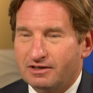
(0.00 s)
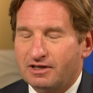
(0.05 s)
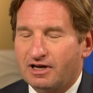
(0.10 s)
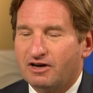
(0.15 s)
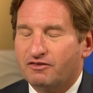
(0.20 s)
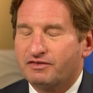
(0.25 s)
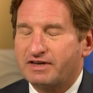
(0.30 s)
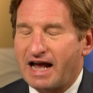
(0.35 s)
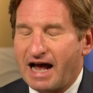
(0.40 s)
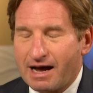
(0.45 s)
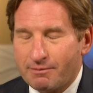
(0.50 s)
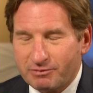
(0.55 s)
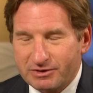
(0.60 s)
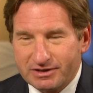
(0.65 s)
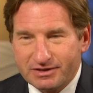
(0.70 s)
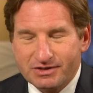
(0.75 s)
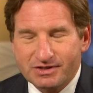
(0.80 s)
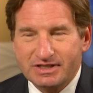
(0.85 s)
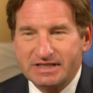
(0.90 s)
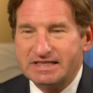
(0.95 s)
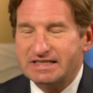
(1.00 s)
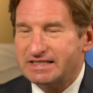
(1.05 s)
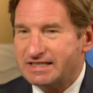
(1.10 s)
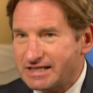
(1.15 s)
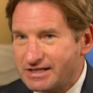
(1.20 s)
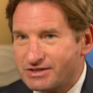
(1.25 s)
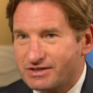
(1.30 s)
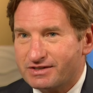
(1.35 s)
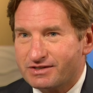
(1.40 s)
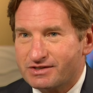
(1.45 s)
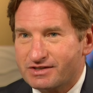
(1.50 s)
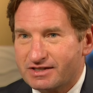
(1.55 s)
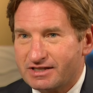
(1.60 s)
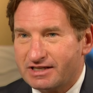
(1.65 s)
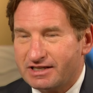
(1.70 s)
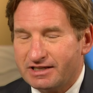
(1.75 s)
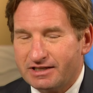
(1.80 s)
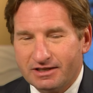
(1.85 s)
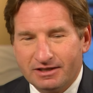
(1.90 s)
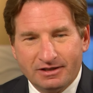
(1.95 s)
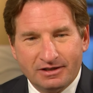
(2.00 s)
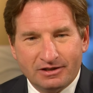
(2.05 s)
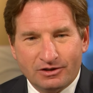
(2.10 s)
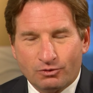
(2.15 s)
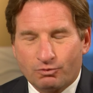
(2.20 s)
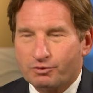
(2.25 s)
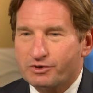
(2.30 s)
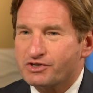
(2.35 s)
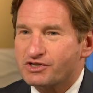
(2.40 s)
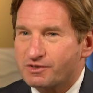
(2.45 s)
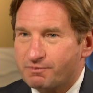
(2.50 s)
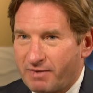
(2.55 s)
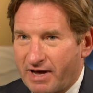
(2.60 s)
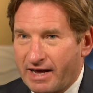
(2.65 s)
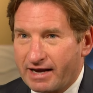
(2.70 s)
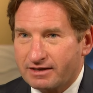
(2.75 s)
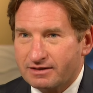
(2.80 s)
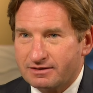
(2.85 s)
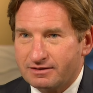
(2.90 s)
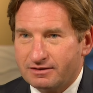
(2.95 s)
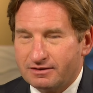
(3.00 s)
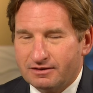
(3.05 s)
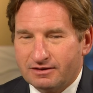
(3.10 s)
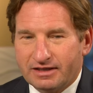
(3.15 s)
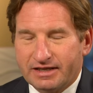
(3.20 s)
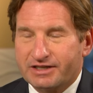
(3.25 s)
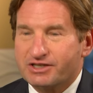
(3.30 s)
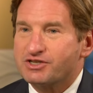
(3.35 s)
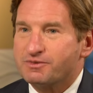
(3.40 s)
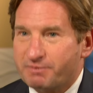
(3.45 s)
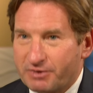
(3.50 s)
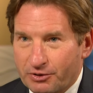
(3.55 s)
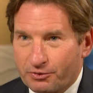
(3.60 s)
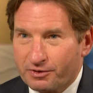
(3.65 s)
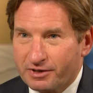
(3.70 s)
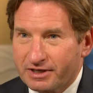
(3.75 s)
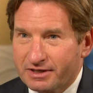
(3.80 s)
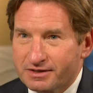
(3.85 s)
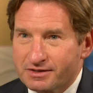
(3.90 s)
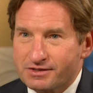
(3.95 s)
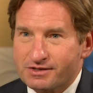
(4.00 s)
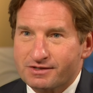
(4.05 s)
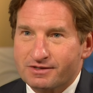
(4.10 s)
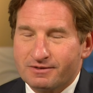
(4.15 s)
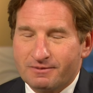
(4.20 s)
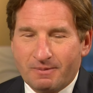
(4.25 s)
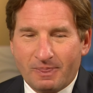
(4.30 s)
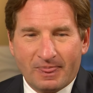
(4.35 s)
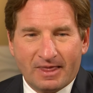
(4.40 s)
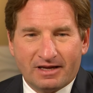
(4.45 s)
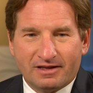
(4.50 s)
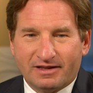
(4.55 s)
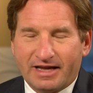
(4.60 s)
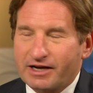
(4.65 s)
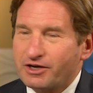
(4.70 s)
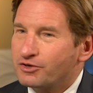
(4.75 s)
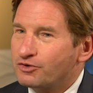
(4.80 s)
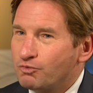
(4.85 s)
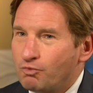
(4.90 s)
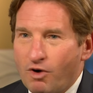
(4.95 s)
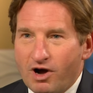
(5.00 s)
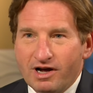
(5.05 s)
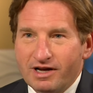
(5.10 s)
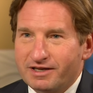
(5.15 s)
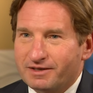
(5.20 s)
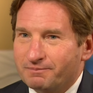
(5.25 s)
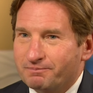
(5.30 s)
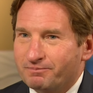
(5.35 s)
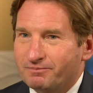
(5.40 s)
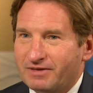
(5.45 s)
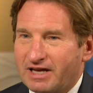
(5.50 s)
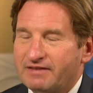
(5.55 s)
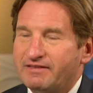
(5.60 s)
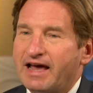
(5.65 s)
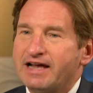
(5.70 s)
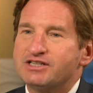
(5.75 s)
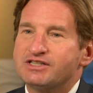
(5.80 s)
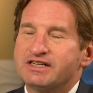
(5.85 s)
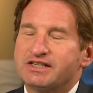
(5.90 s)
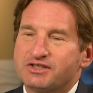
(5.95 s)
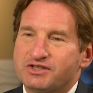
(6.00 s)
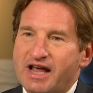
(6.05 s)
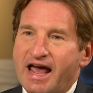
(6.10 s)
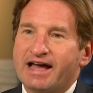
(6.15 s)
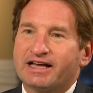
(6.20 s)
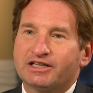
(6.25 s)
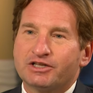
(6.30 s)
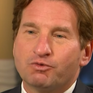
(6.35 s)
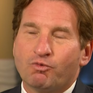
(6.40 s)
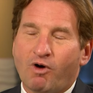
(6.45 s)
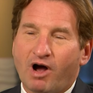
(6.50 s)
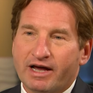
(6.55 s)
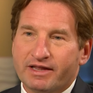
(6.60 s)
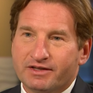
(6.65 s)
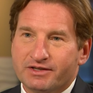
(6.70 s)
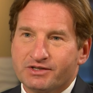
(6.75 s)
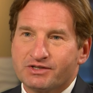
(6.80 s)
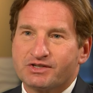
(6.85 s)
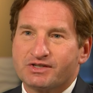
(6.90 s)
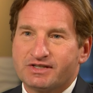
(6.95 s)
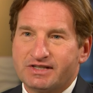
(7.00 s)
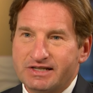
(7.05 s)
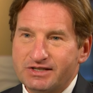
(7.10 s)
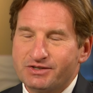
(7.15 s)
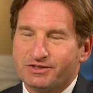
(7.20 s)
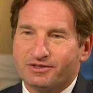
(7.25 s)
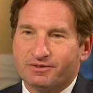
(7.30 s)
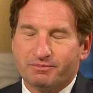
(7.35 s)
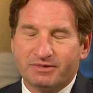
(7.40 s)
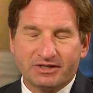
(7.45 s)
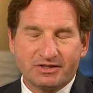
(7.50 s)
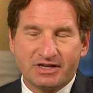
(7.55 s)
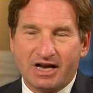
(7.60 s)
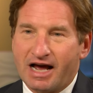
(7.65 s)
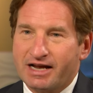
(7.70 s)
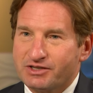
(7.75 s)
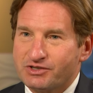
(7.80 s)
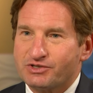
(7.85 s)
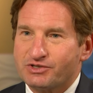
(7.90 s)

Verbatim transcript: of competency, decency, respect, experience that could have won. And that's exactly why this system is not